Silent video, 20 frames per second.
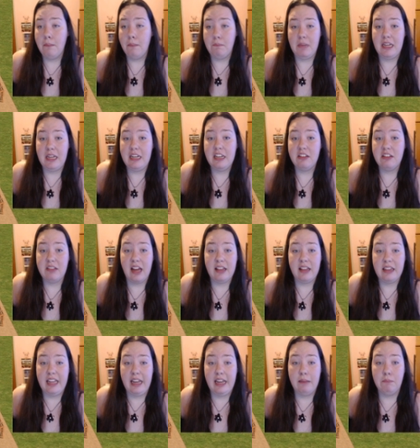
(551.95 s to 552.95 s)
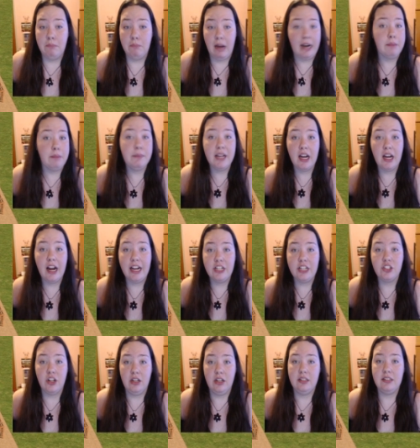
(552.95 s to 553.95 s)
meaning that there might be a high
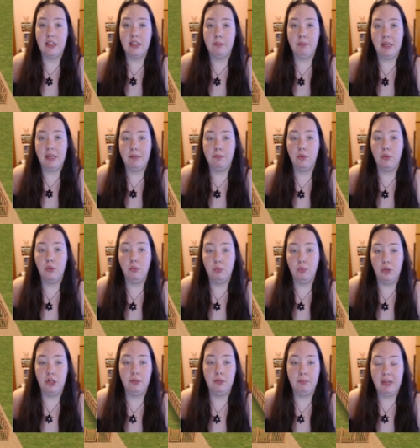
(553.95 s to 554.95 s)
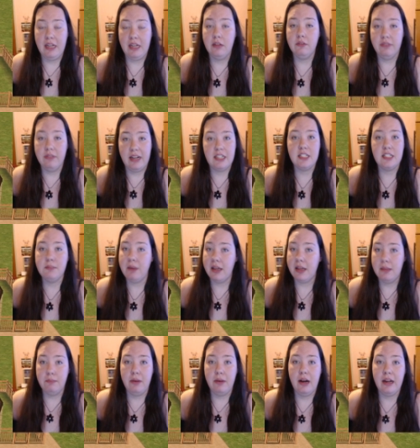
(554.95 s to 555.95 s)
chance that people would be infected by
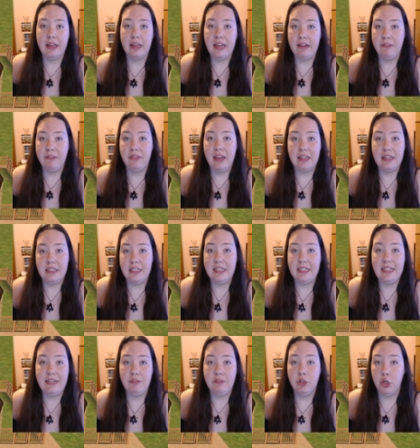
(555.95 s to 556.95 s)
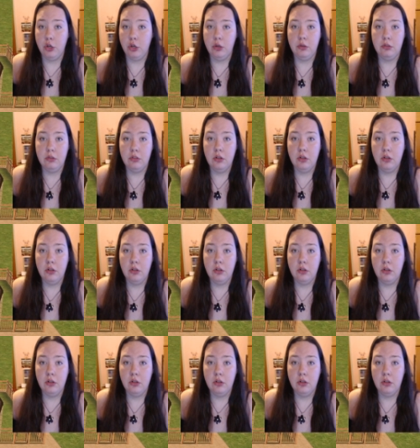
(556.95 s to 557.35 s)
the bug if they didn't even own